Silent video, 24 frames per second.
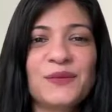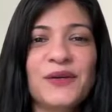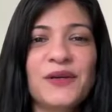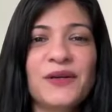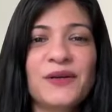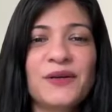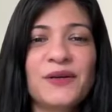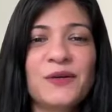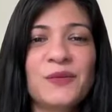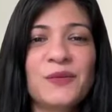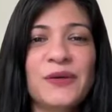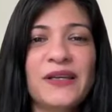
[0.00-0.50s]
So,
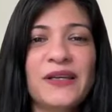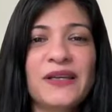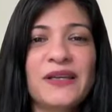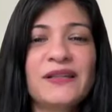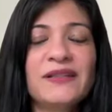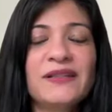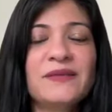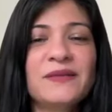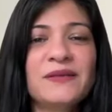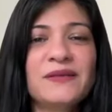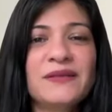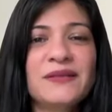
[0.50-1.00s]
we're going to
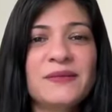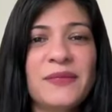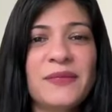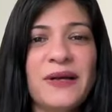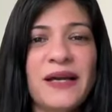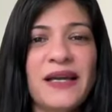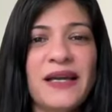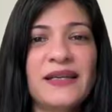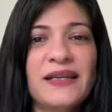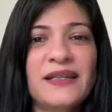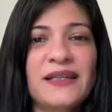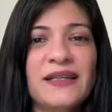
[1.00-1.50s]
begin
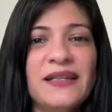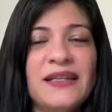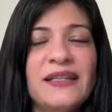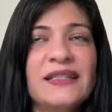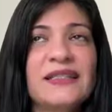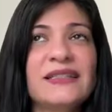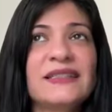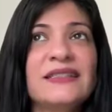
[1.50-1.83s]
by